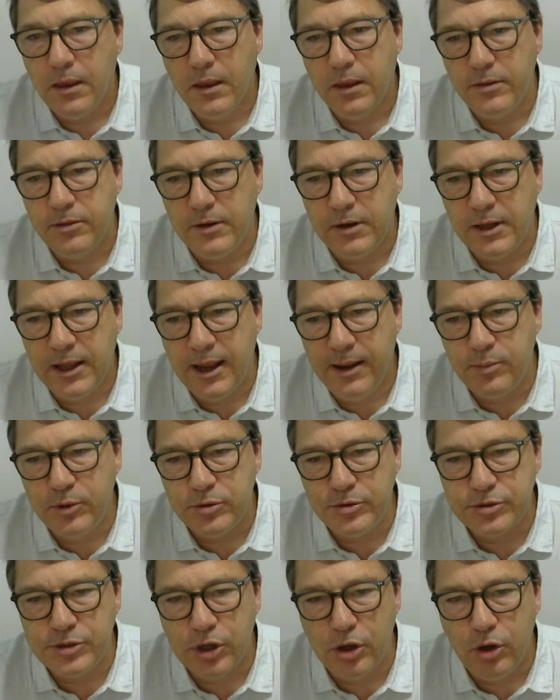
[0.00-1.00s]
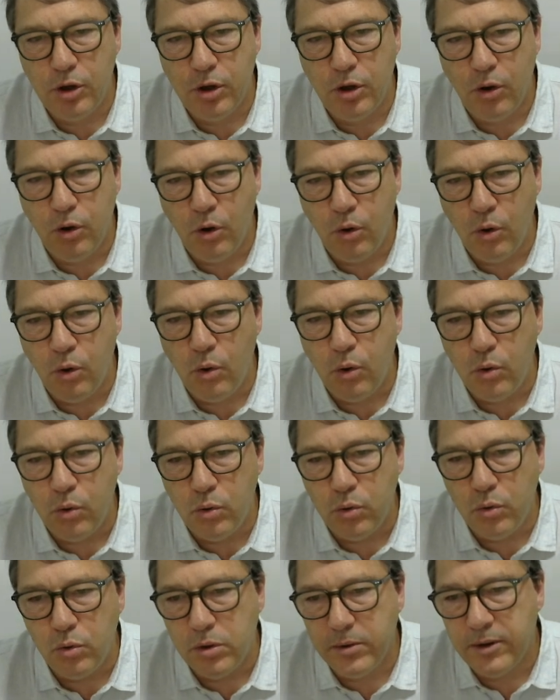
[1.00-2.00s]
the labels
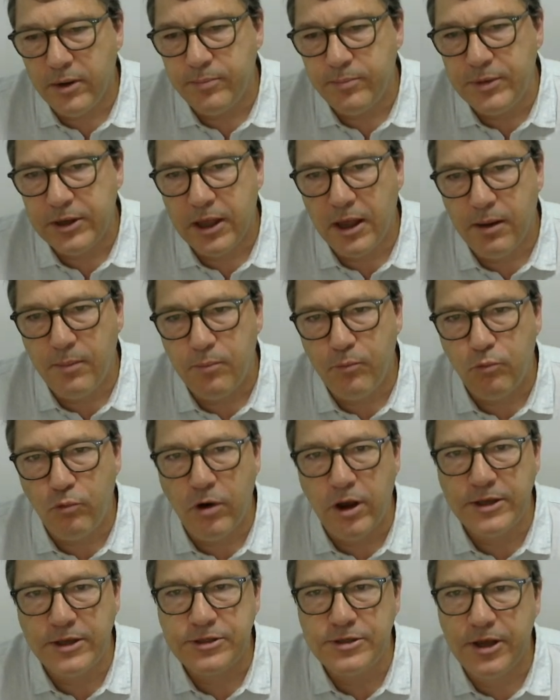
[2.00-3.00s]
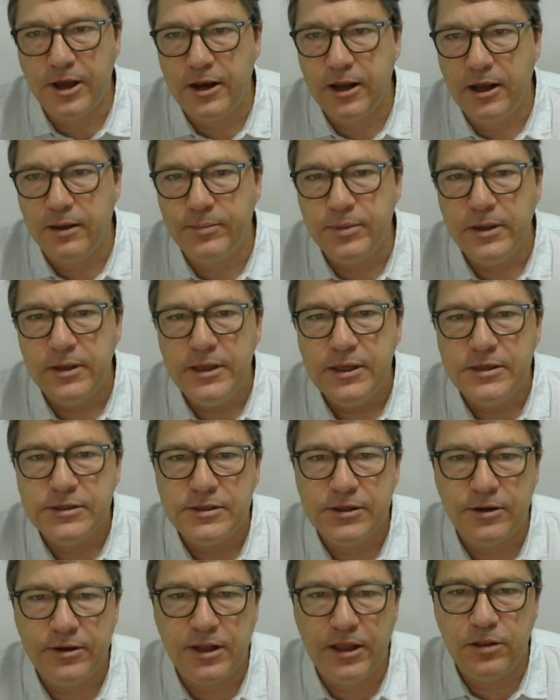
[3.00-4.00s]
all become right side up.
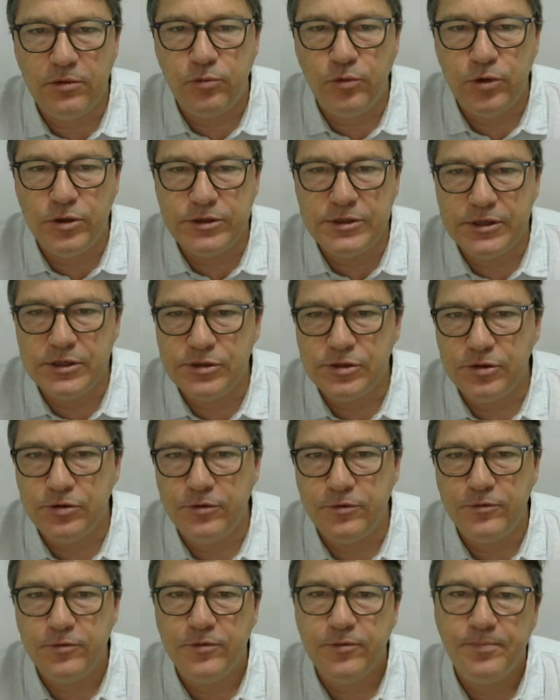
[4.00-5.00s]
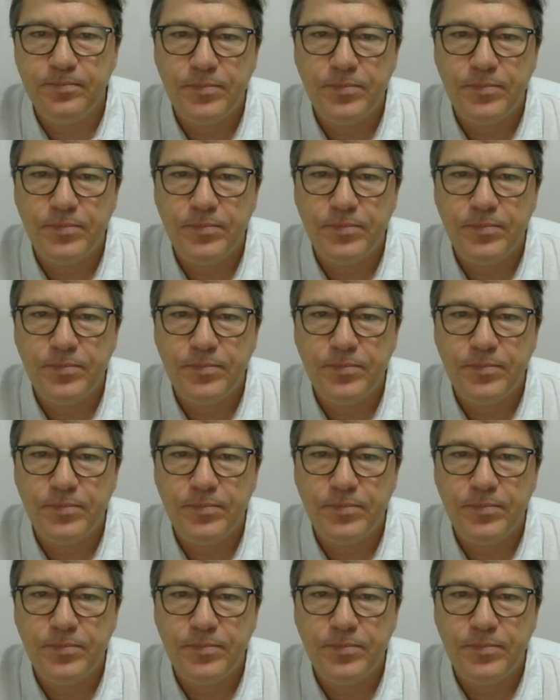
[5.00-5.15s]
So in other words, they're sort of